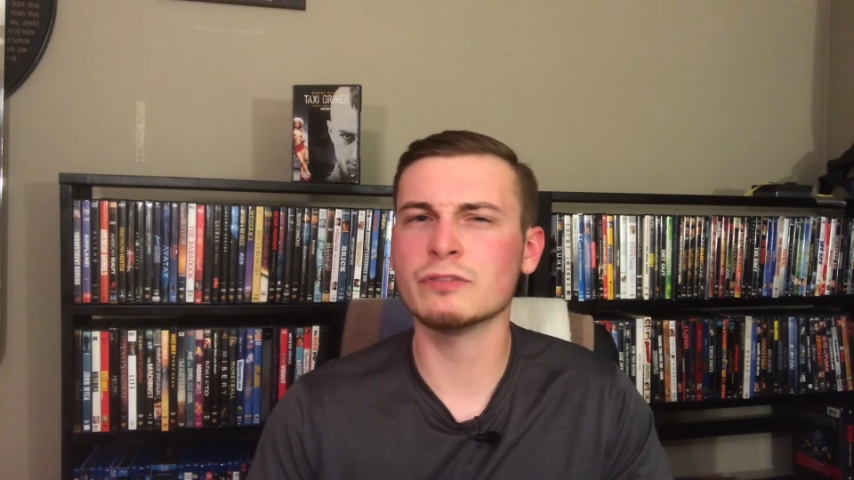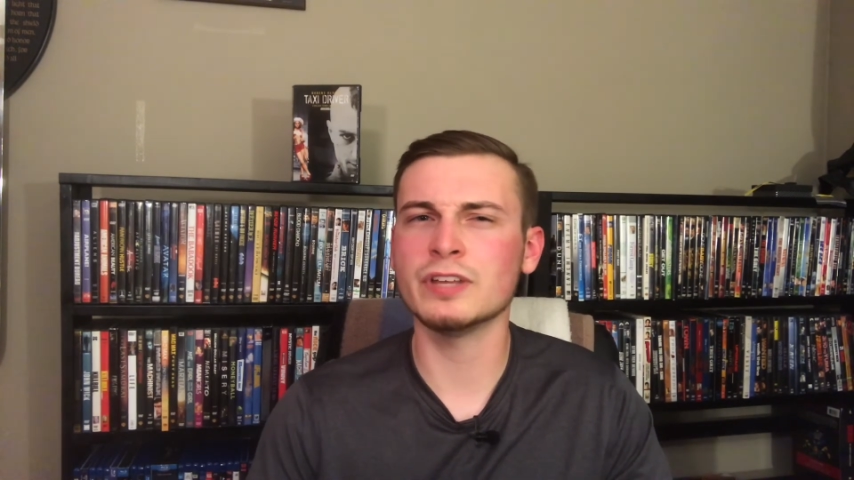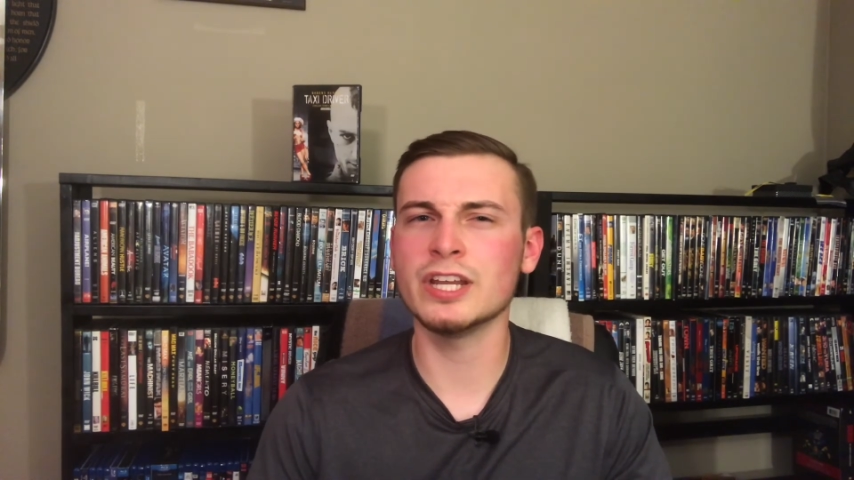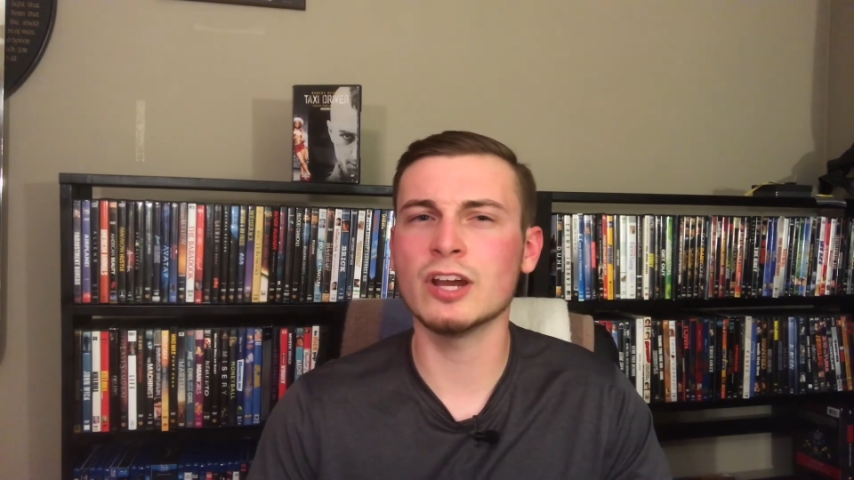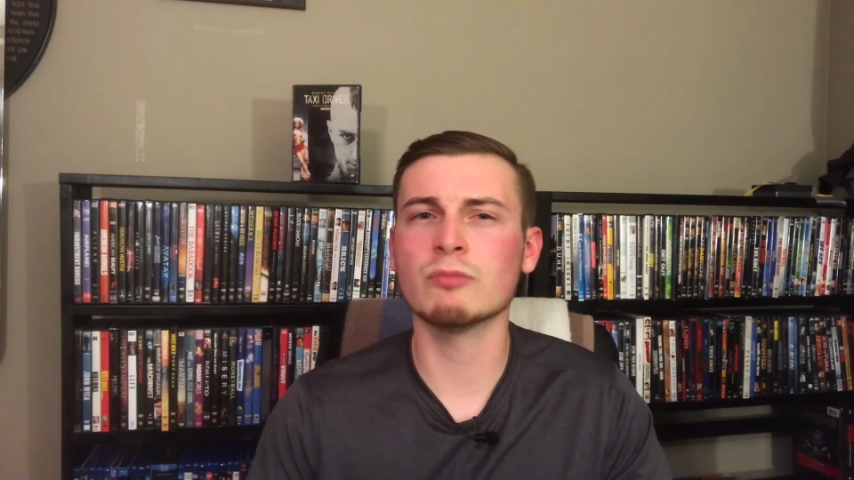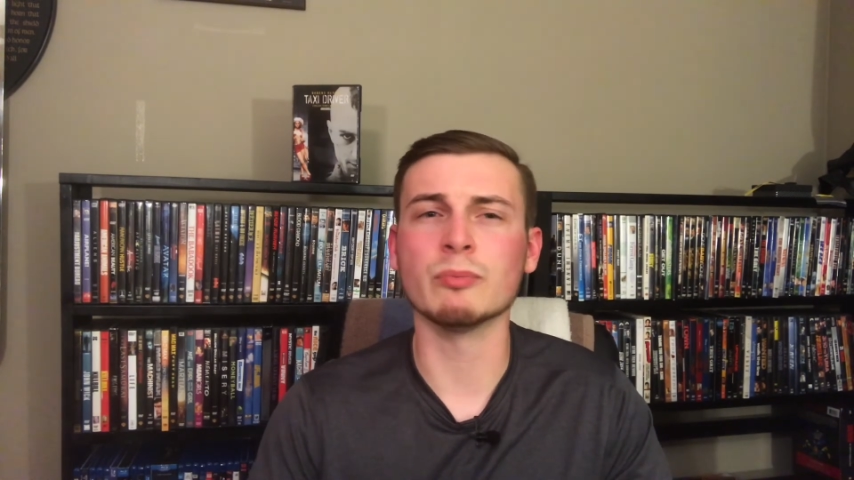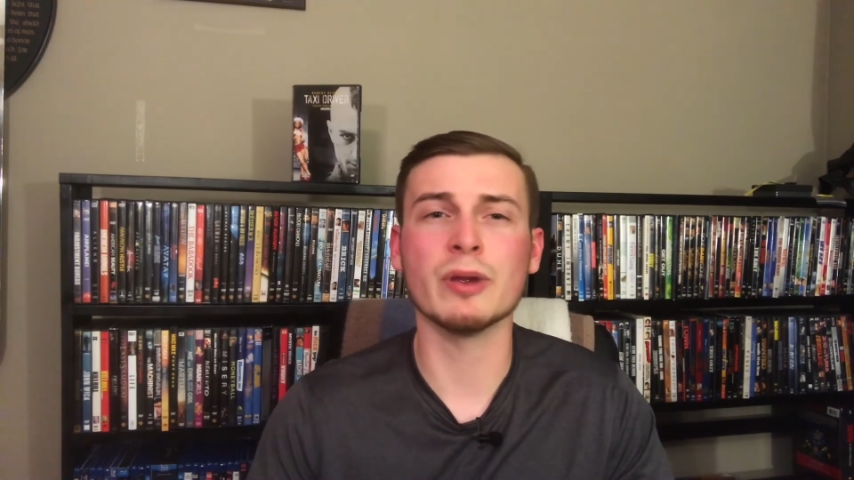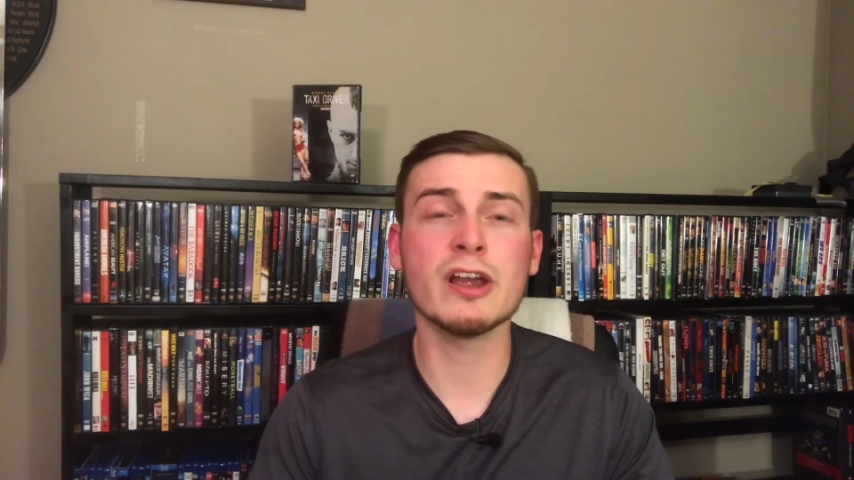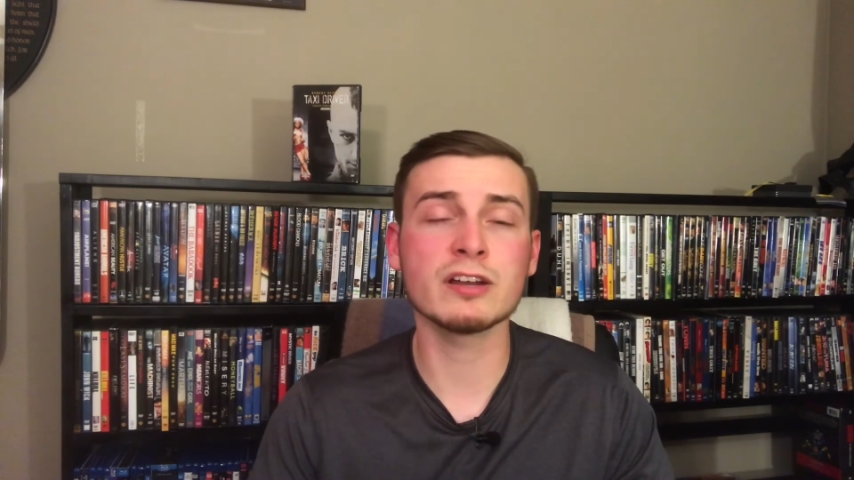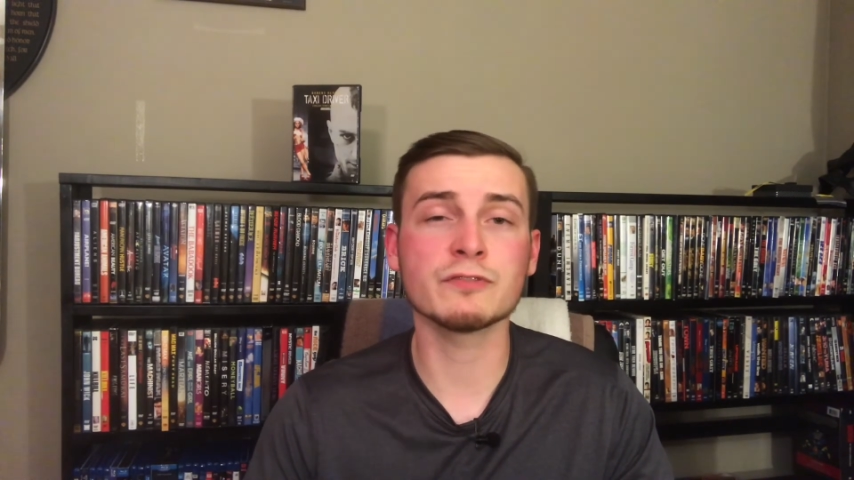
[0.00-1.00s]
video
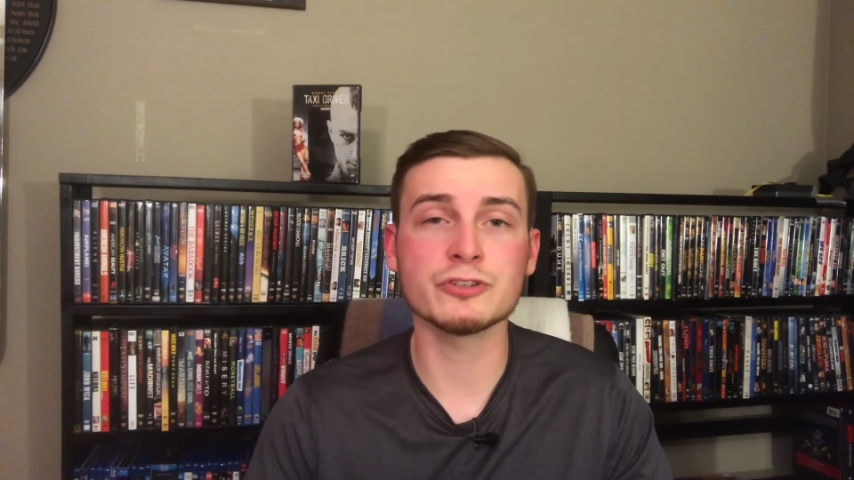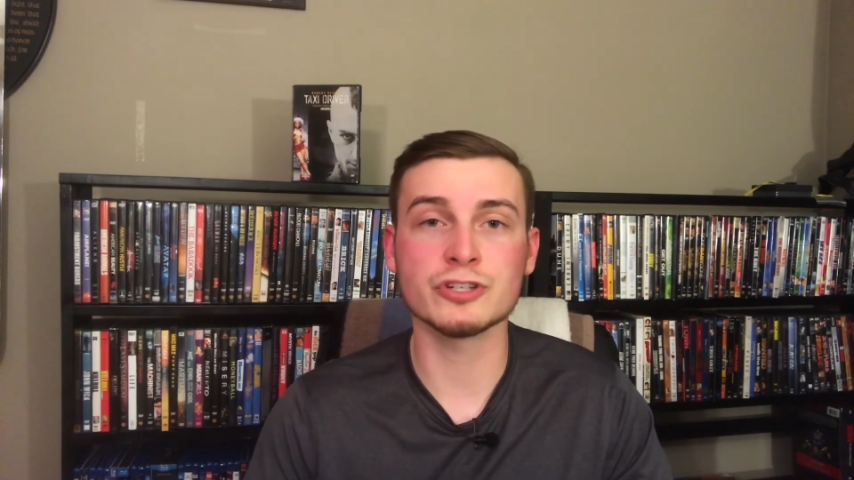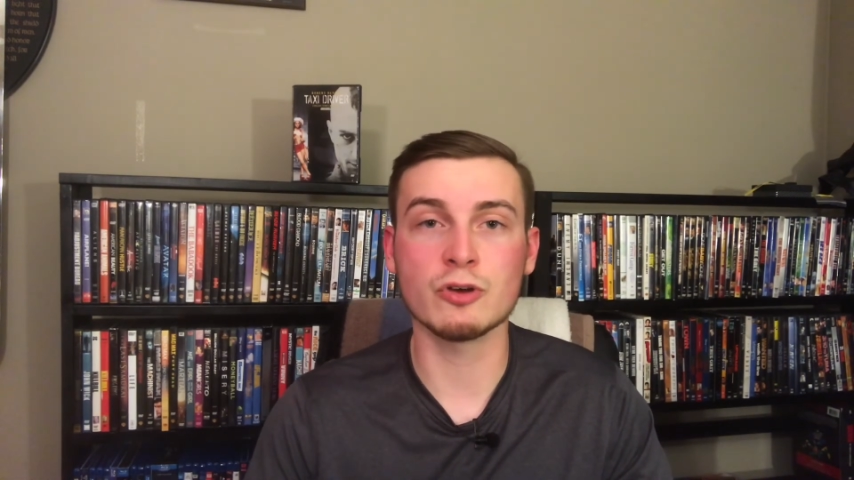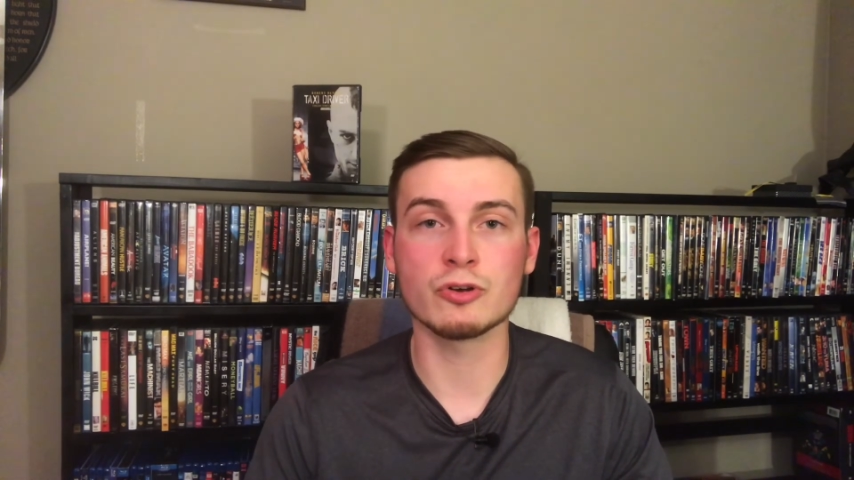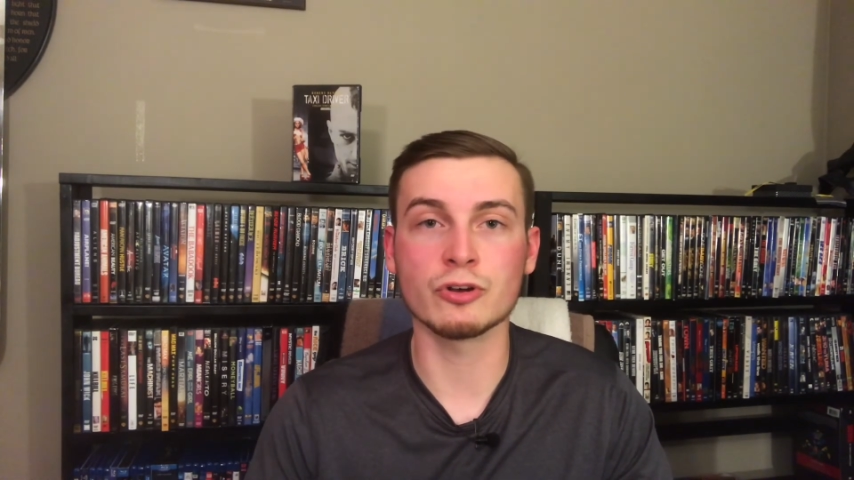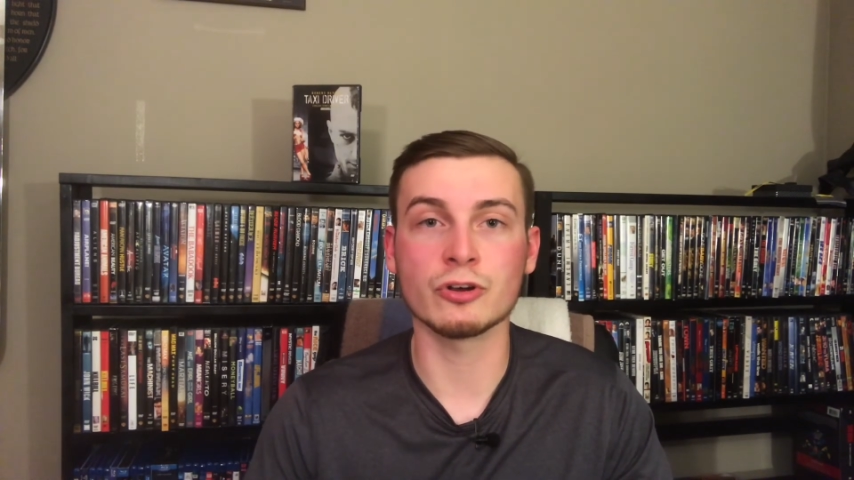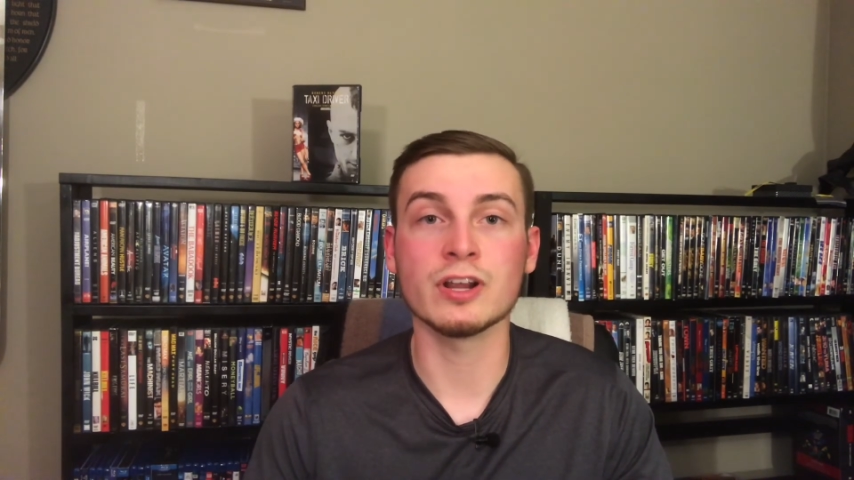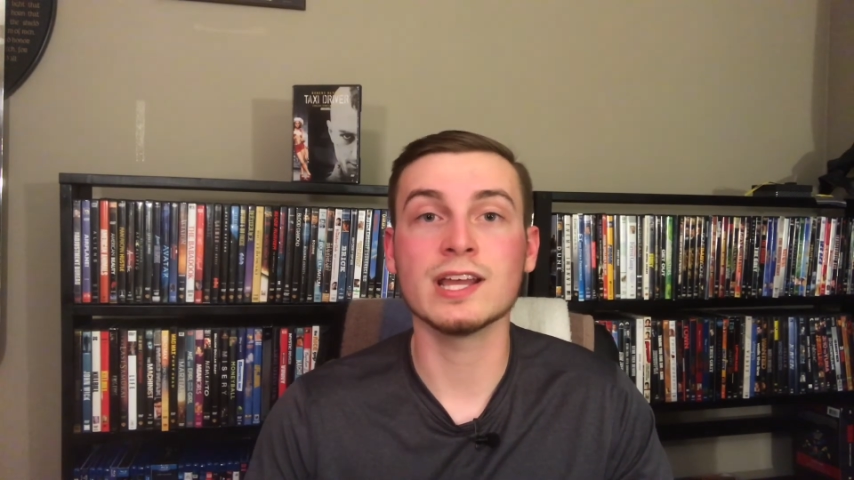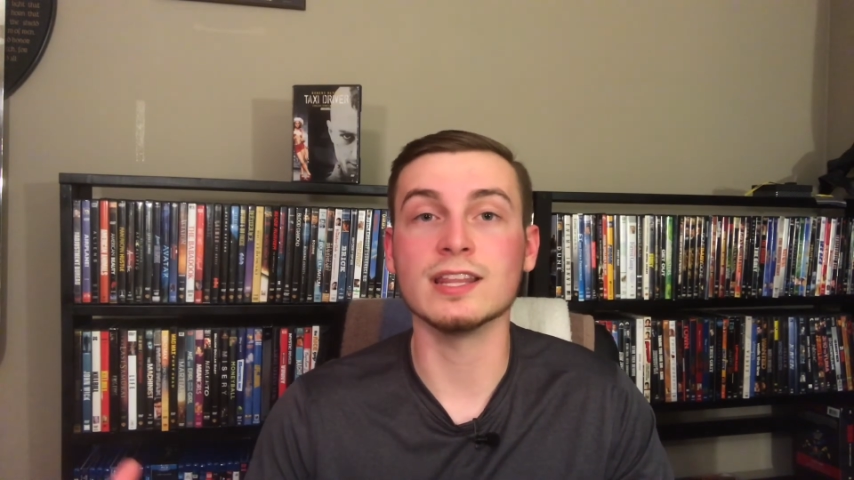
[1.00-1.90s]
preparing for Joker,